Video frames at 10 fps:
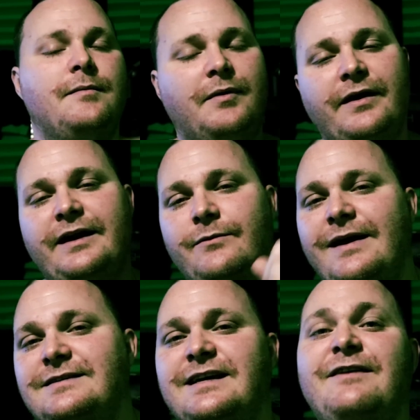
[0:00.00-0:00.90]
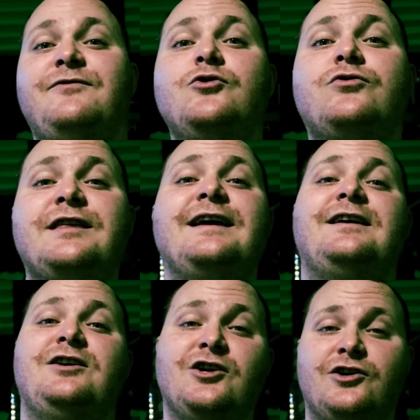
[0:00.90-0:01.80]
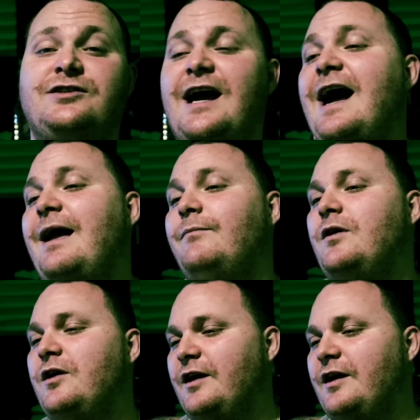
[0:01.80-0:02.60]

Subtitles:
But anyways, if you think your time